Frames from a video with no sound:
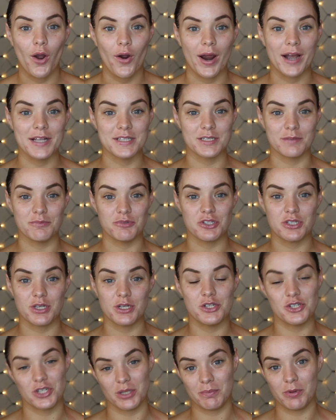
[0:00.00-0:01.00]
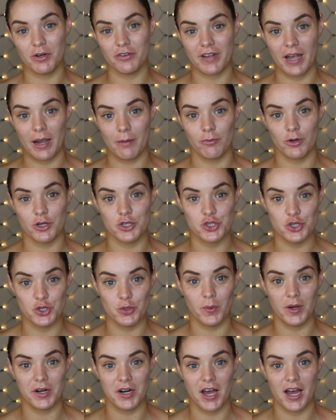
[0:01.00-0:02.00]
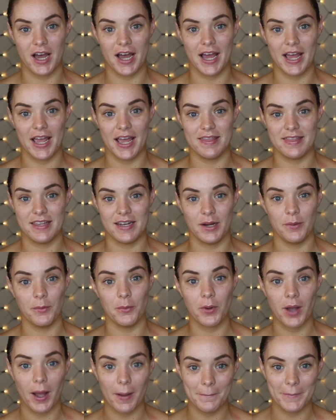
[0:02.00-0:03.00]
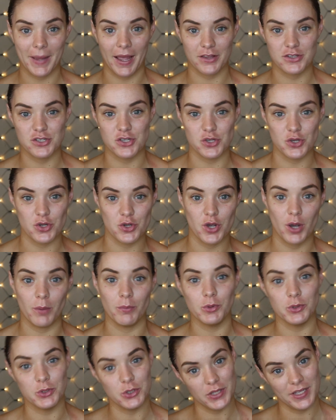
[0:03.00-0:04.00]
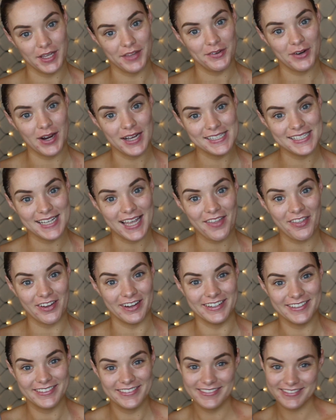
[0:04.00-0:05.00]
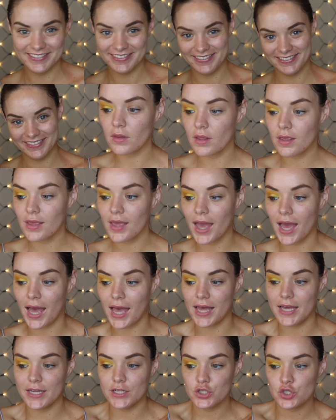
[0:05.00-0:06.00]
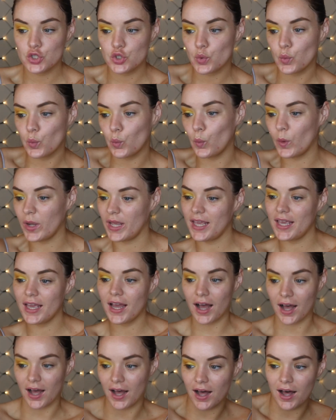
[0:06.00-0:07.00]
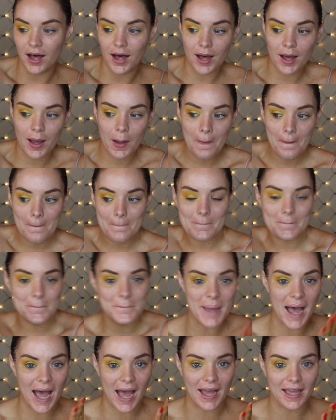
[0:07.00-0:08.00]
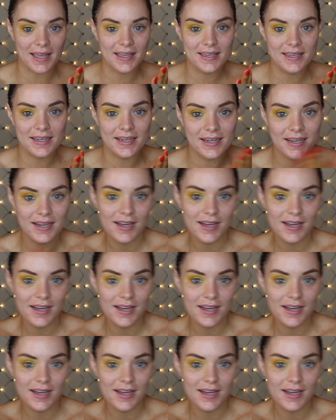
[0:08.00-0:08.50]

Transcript: Alright, so I'm just going to jump off camera, do one eye, and then I will come back to you and we'll do the other eye together. And we are back.